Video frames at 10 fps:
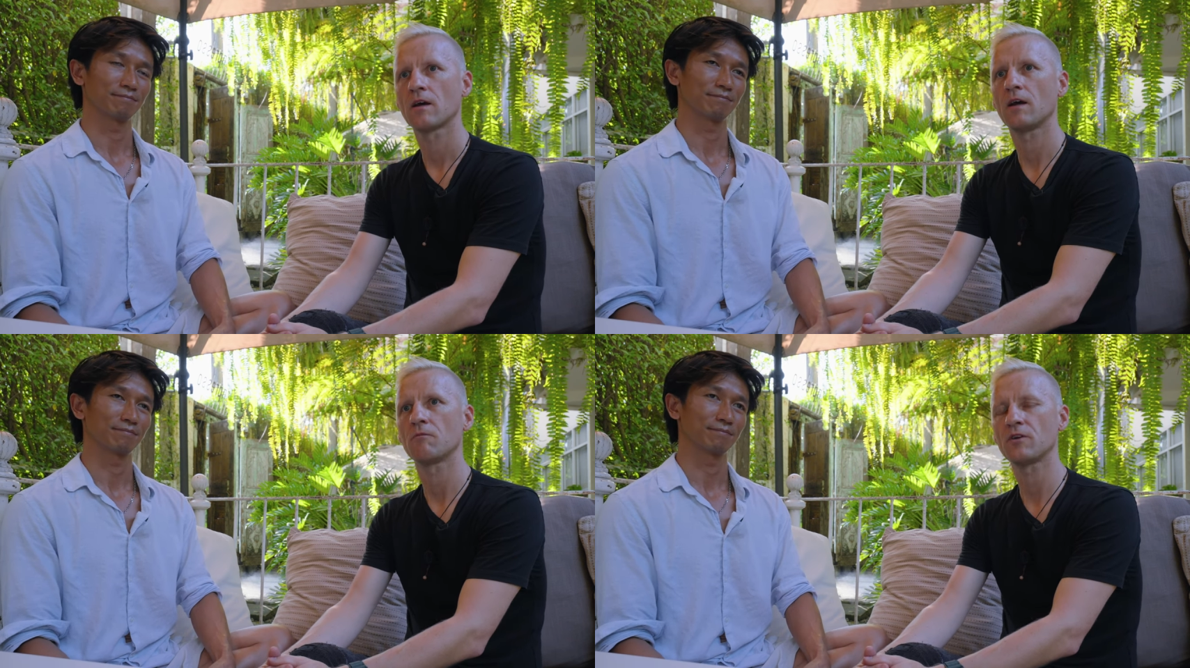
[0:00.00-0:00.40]

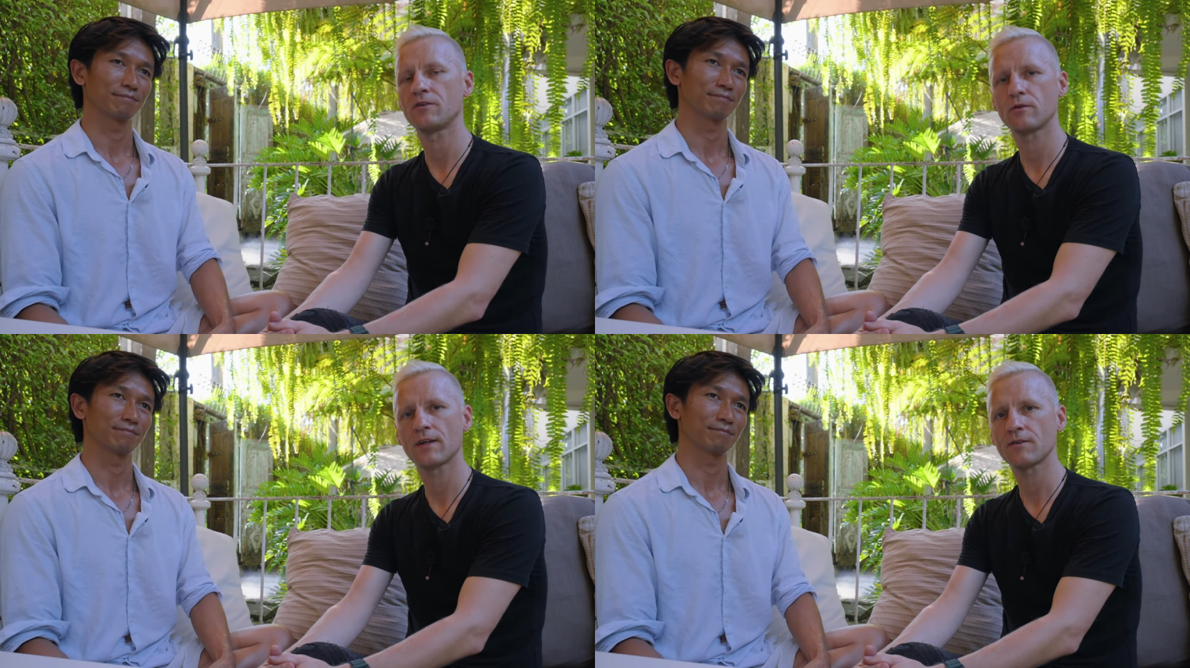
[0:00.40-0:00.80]
Speaker 1: And when
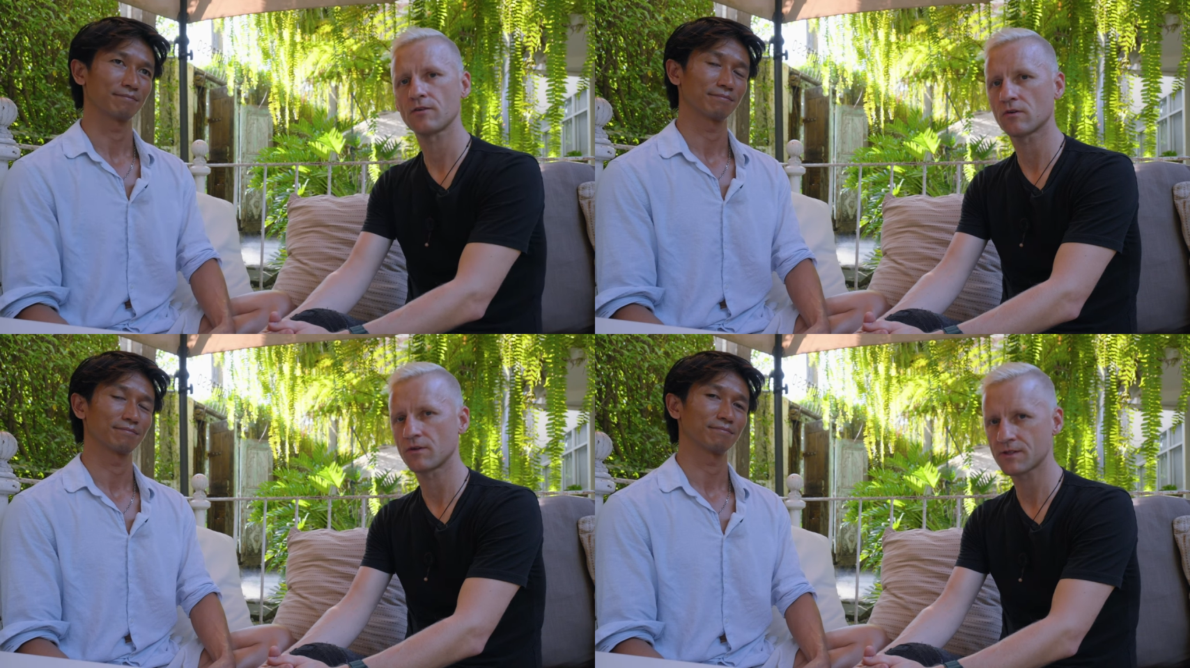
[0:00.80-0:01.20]
you do that,
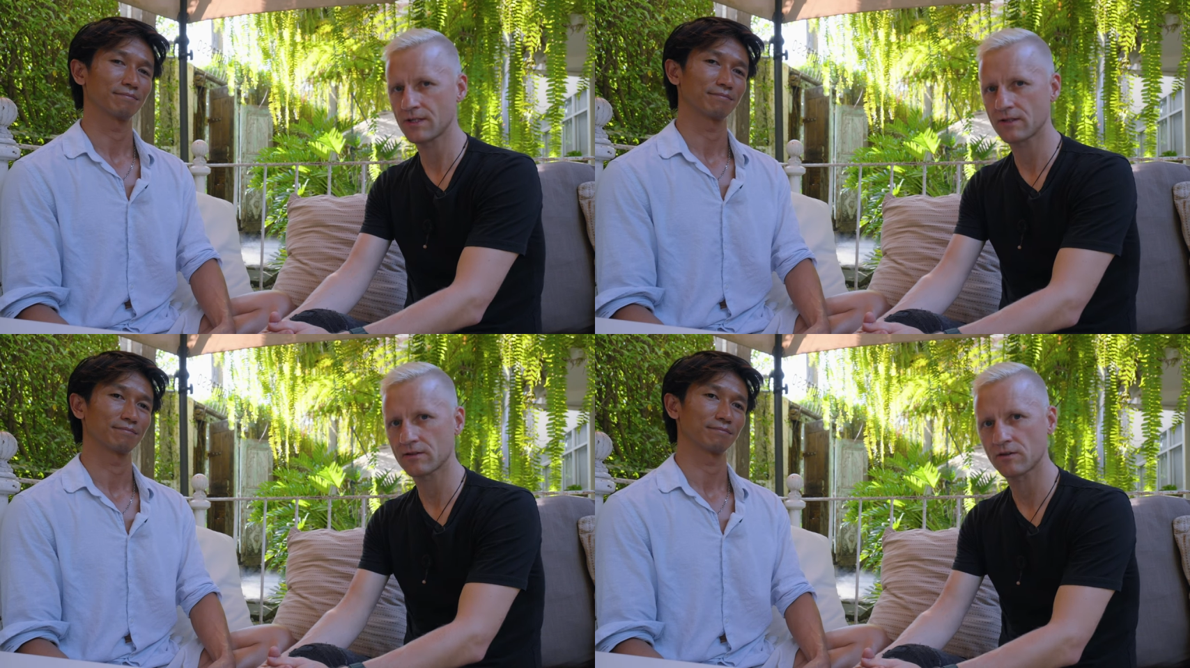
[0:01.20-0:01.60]
you're going to
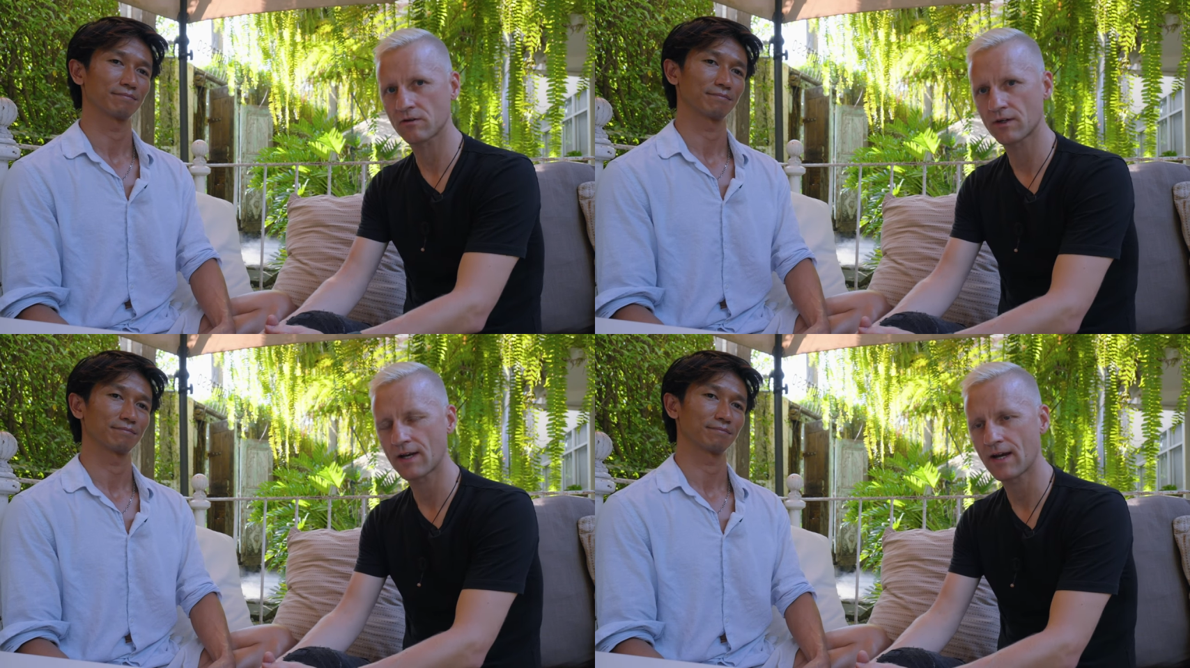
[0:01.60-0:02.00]
see that you're
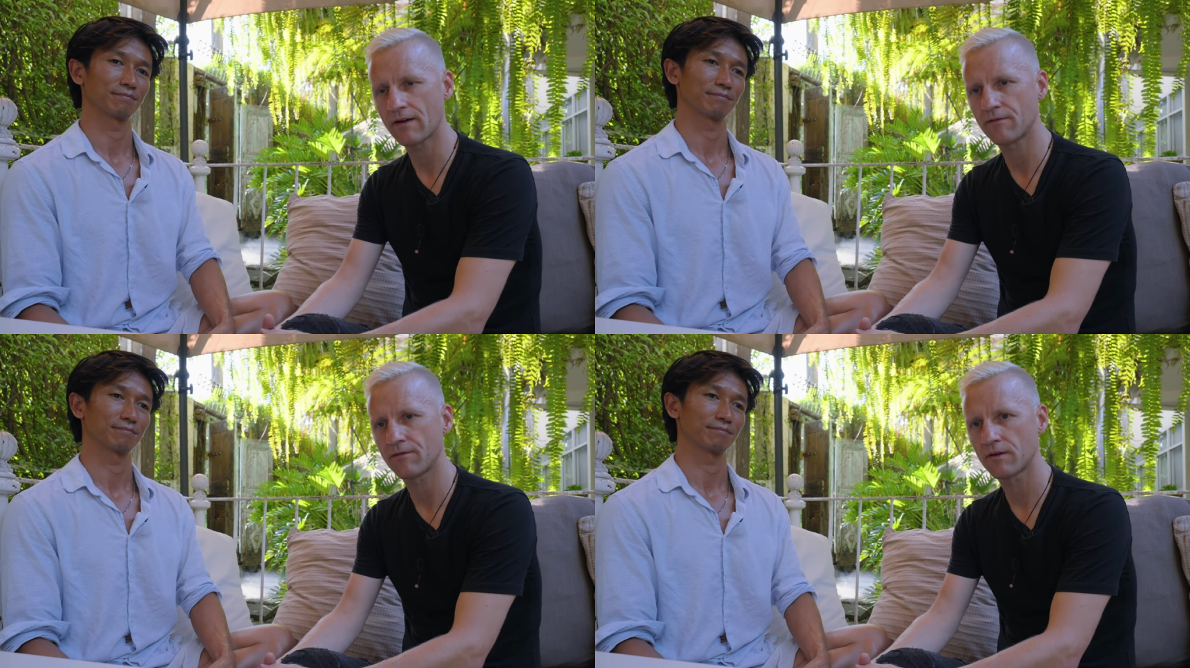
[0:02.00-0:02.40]
going to
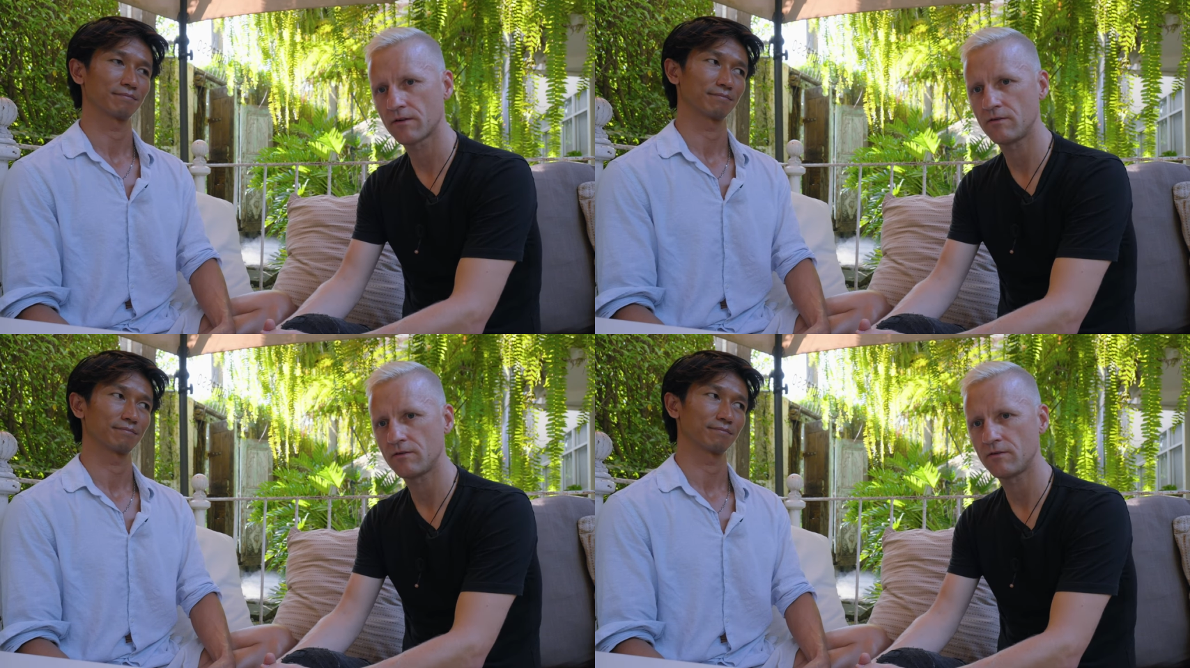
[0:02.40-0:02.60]
have